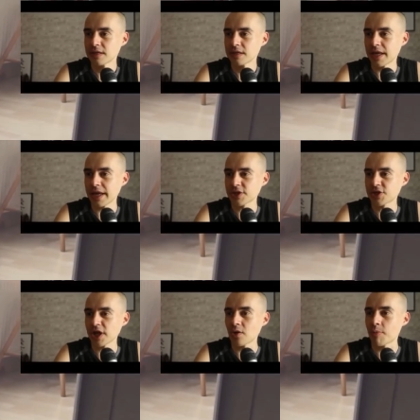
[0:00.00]
Cat
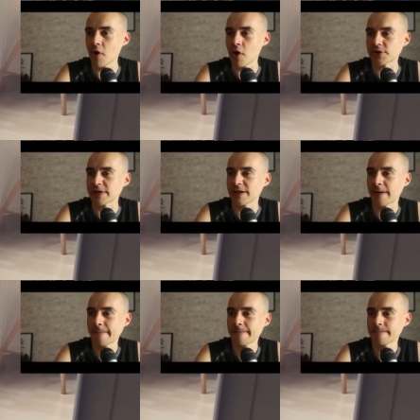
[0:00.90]
shadow boxing.
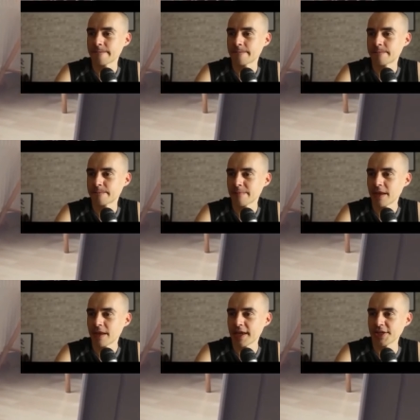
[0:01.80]

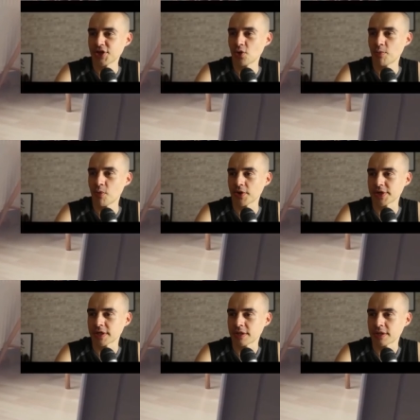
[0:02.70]
Cat shadow
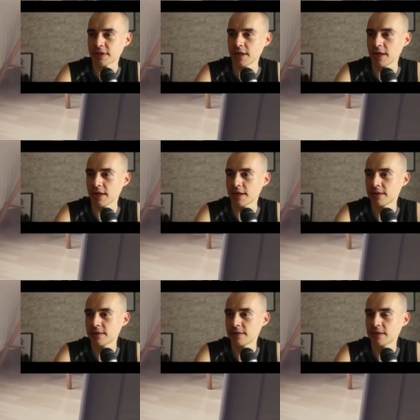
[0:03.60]
boxing. Yeah.
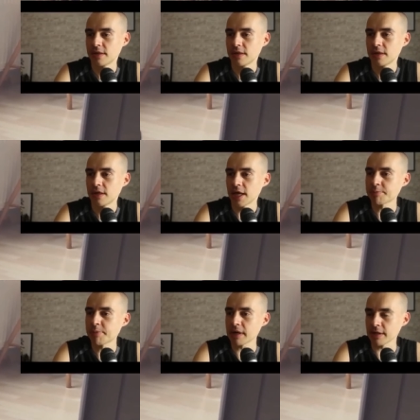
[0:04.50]
That's
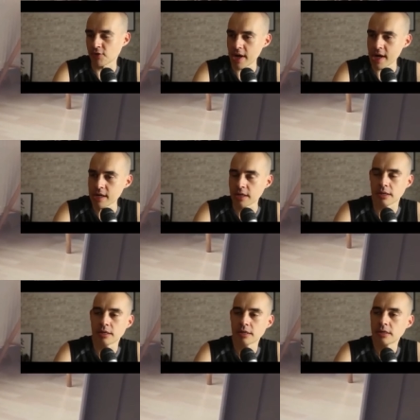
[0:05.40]
part of the
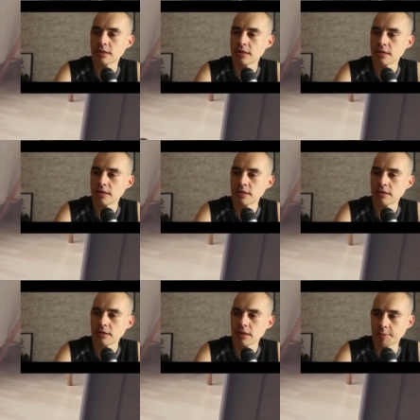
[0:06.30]
training.
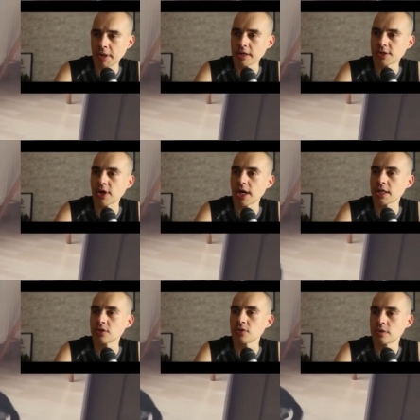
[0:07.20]
That's part of the
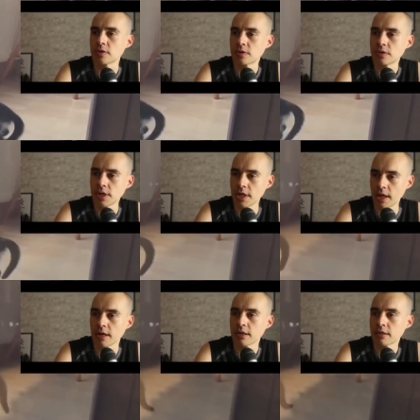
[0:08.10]
training, dude.
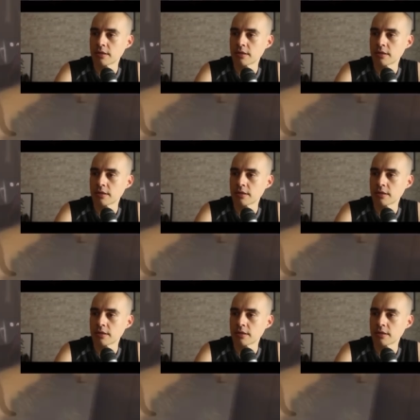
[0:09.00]
Yeah.